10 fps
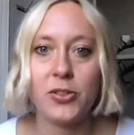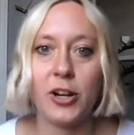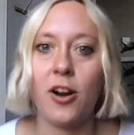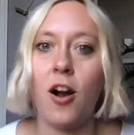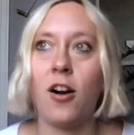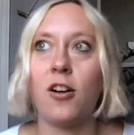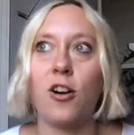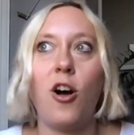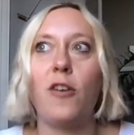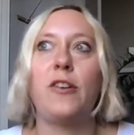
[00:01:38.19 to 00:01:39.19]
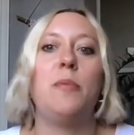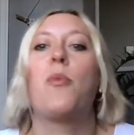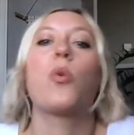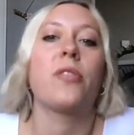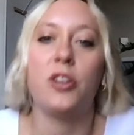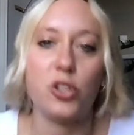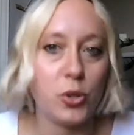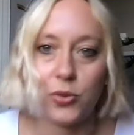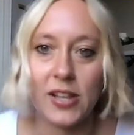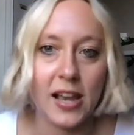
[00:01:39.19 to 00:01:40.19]
There are often more than
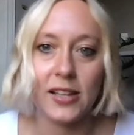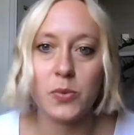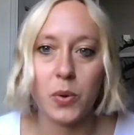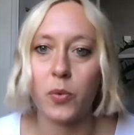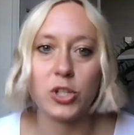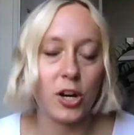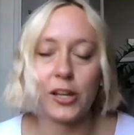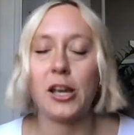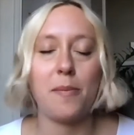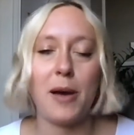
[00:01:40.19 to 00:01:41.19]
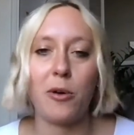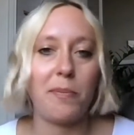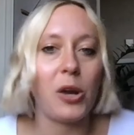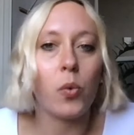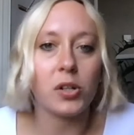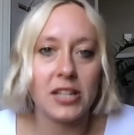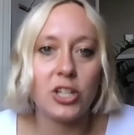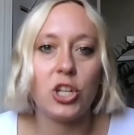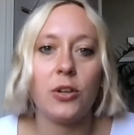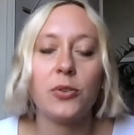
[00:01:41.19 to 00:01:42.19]
two sides when we're talking about big world
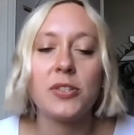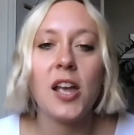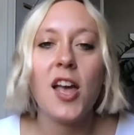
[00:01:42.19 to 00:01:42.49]
issues,